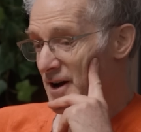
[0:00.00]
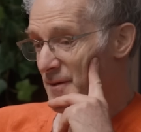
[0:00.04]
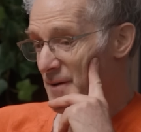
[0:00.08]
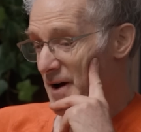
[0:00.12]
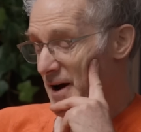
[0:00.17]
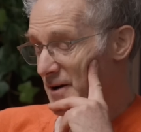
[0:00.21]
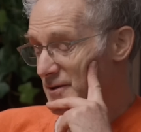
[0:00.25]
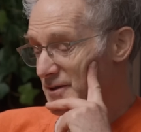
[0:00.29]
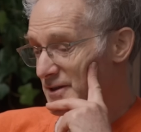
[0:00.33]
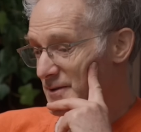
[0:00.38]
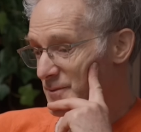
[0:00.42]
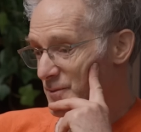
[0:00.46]
I
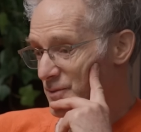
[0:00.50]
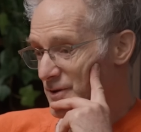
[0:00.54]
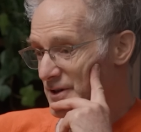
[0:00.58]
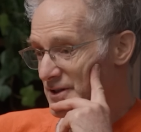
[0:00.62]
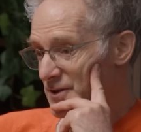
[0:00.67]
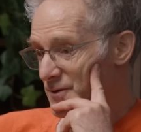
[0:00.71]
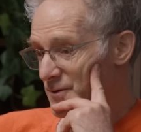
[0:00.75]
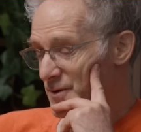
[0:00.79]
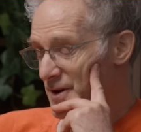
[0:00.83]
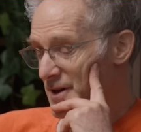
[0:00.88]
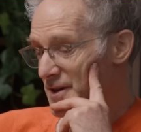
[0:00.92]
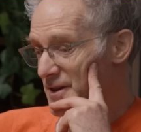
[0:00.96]
was in
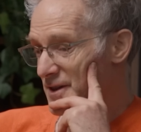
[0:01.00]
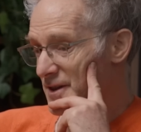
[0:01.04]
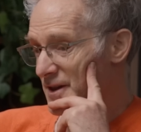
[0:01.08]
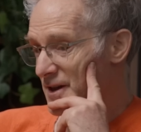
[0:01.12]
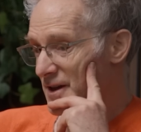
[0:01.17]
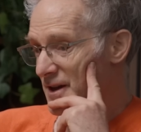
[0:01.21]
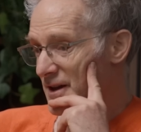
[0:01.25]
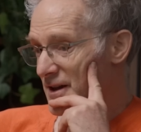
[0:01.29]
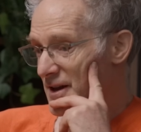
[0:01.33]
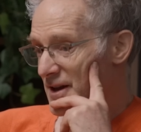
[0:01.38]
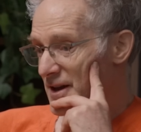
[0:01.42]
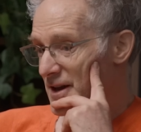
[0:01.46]
prison with,
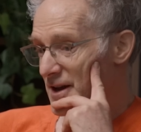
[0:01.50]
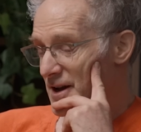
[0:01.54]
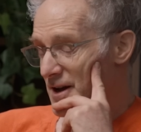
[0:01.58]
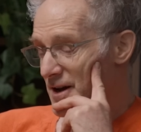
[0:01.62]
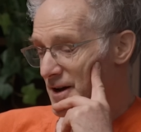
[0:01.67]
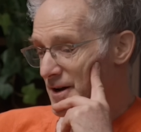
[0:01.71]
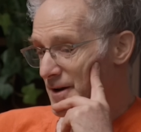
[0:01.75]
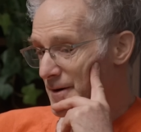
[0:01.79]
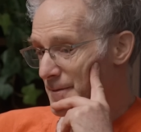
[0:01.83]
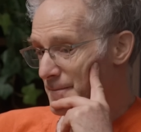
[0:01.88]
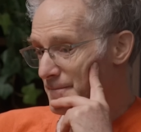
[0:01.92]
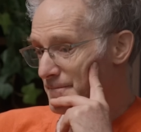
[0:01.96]

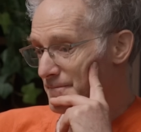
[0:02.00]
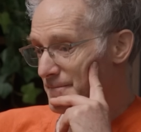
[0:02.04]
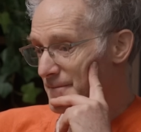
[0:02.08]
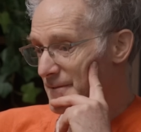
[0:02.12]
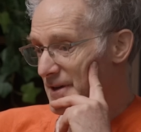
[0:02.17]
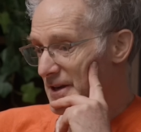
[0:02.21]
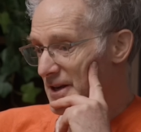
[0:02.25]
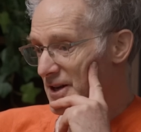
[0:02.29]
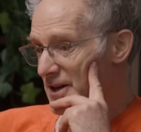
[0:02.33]
I don't